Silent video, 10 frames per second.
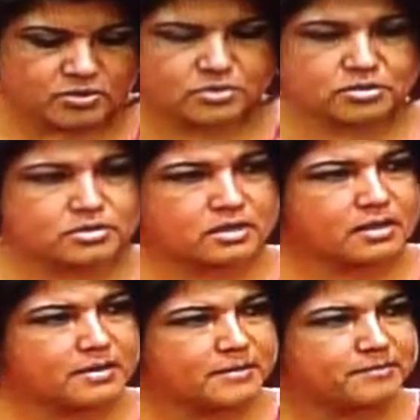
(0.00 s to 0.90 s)
just
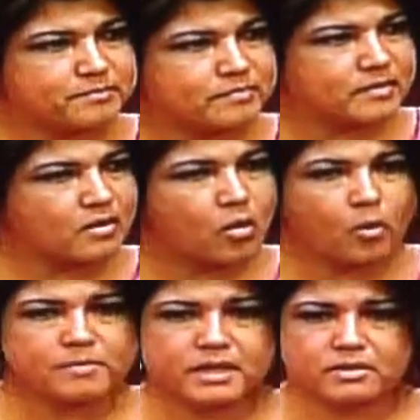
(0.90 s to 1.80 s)

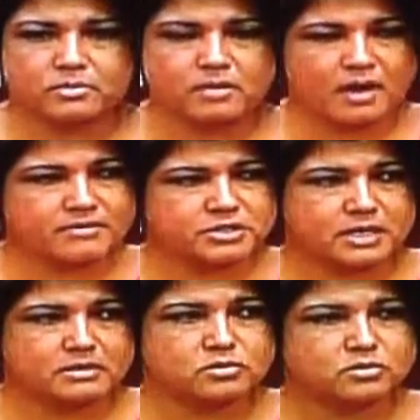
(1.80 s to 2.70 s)
hope that you have a
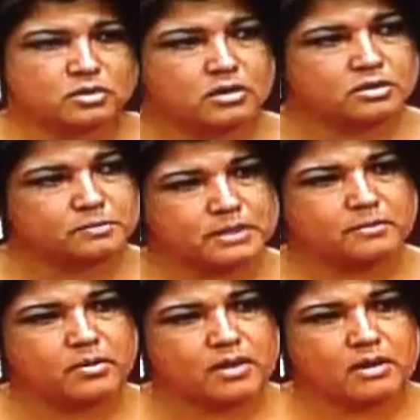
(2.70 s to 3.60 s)
chance to talk to
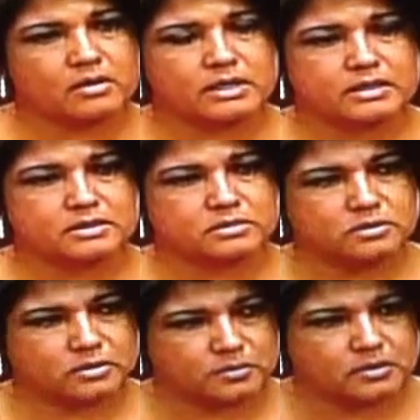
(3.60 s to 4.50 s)
people that are connected
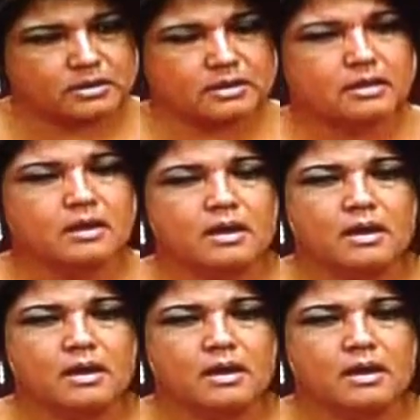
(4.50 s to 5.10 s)
to the community